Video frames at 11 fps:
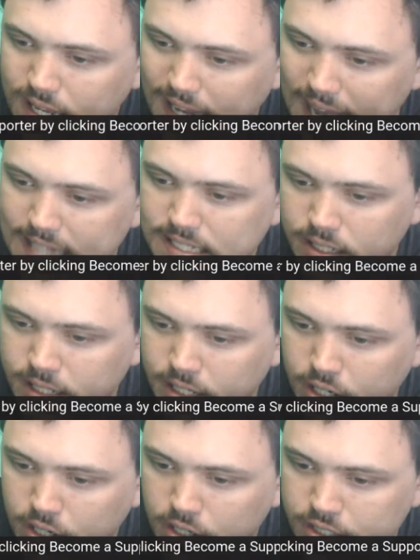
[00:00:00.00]
constantly
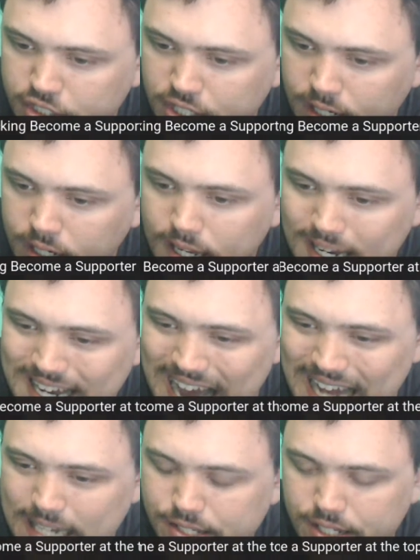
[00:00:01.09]
encouraging
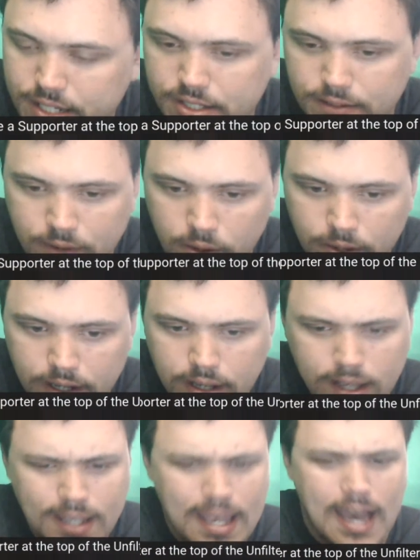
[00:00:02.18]
non-citizen voting.
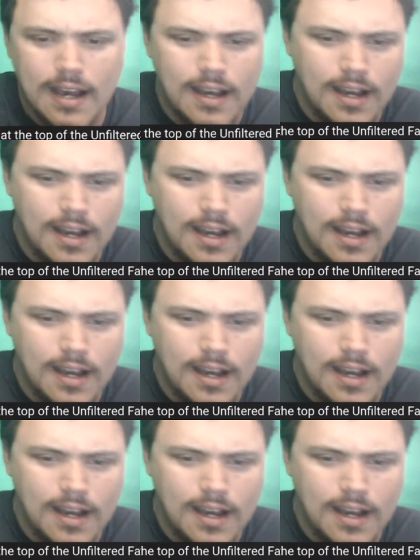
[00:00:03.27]
Yeah,